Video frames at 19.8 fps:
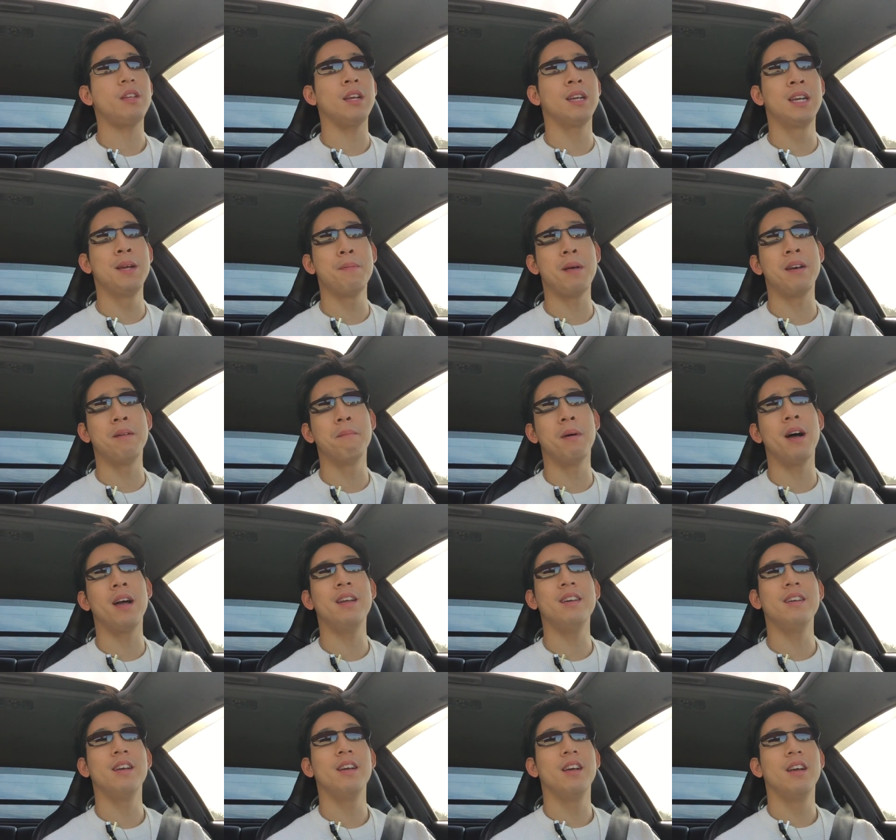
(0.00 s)
keep that in
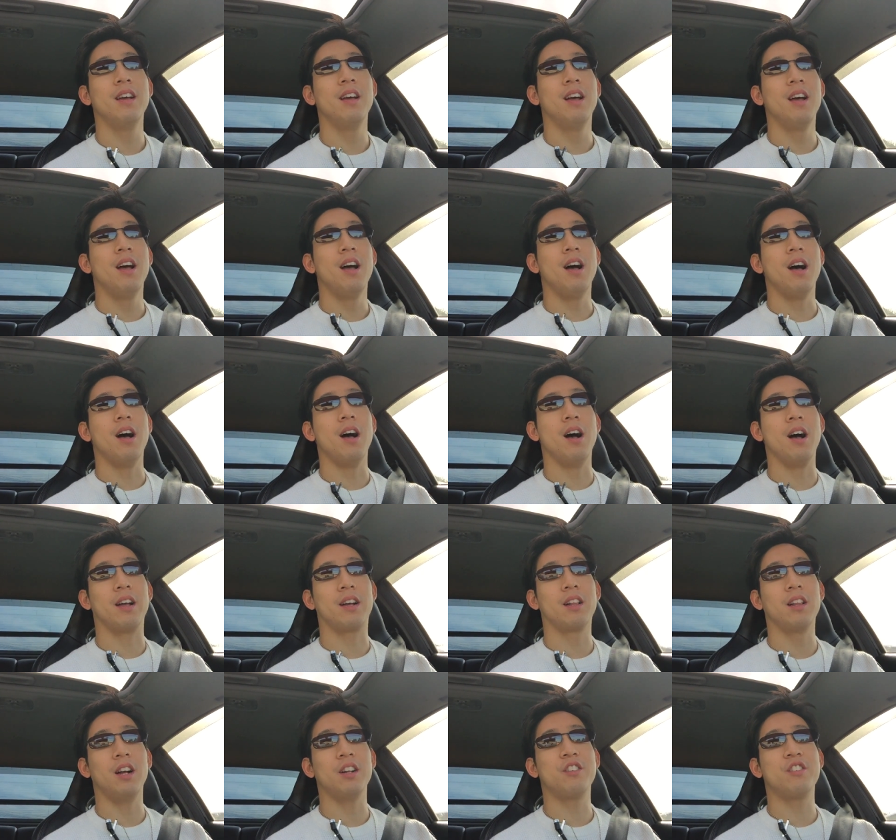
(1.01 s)
mind. My
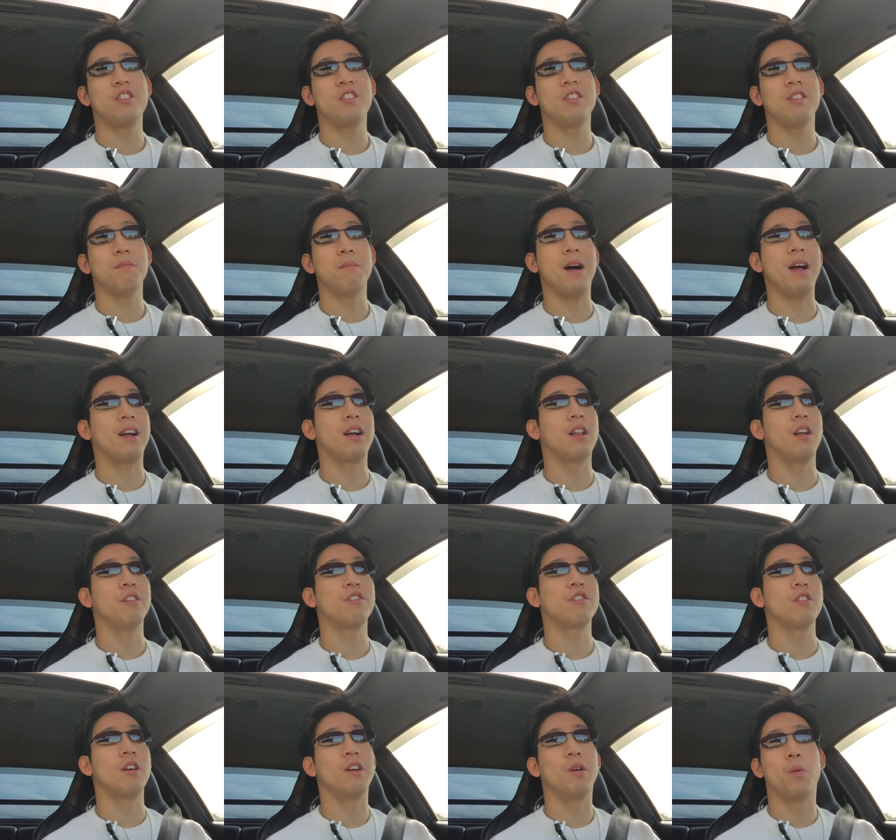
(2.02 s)
clutch
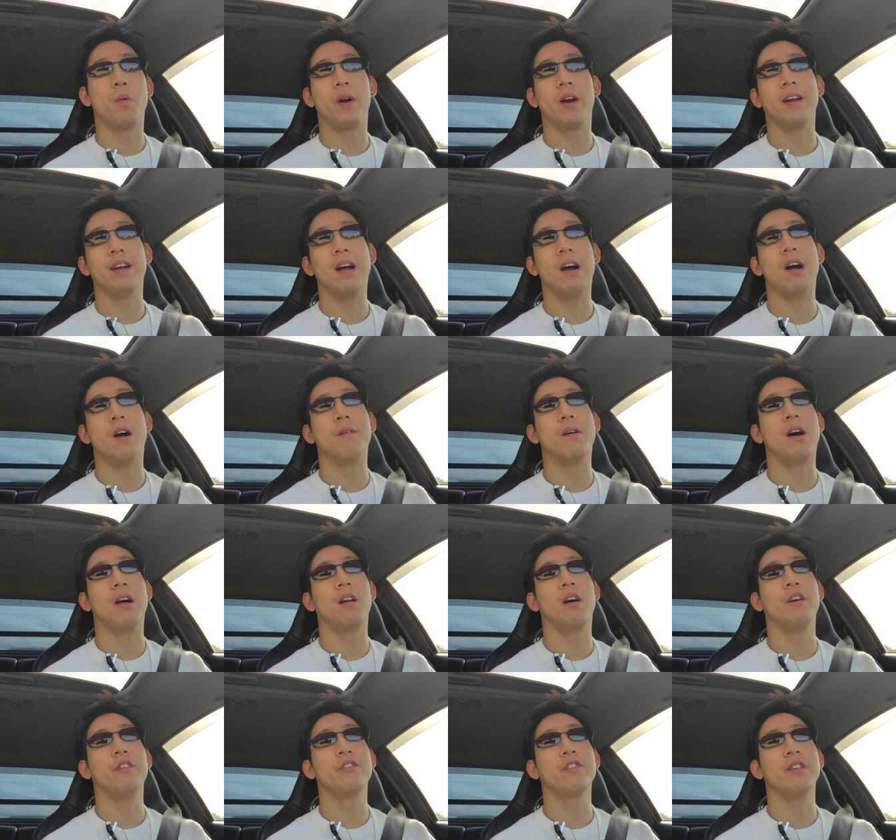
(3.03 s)
started wearing out around
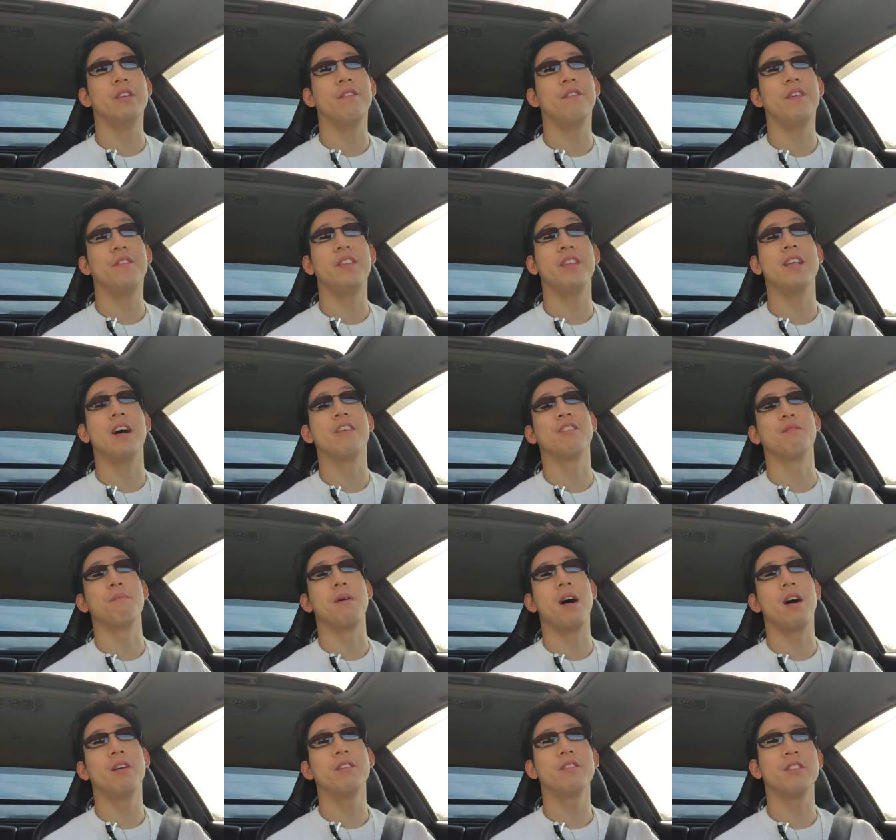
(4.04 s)
150,000
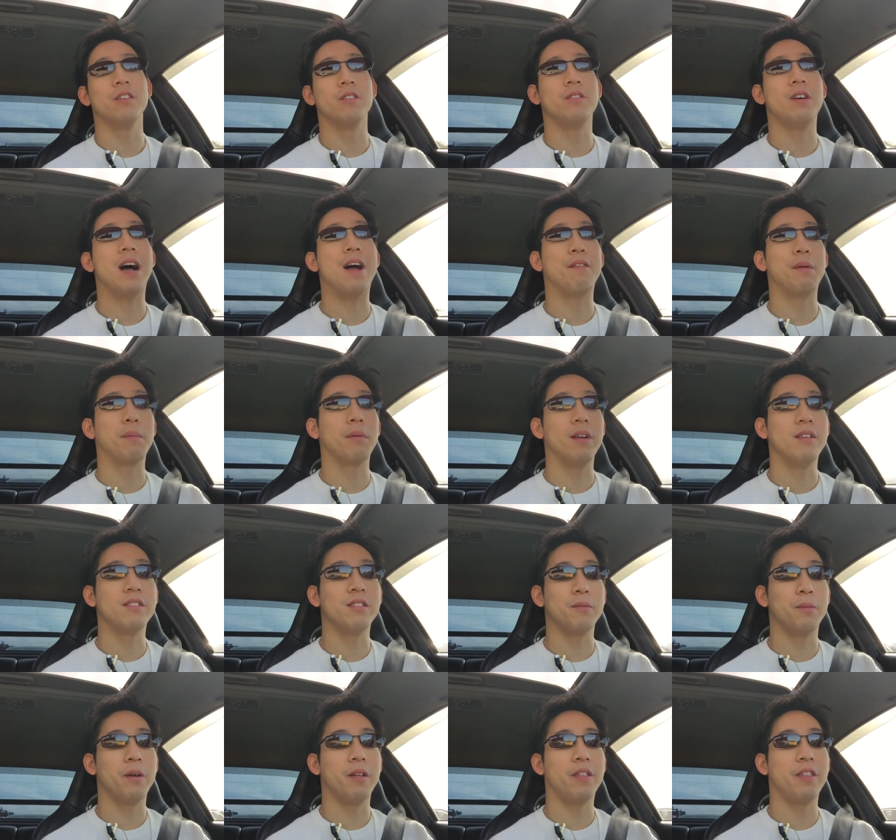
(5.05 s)
miles, so I replaced
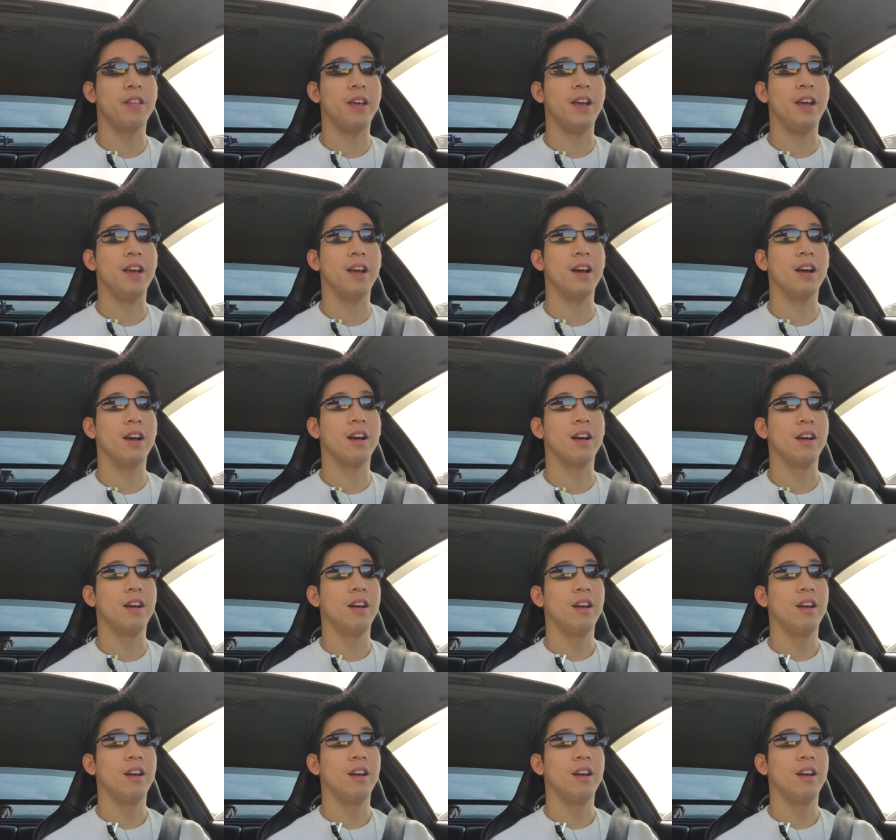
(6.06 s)
it with a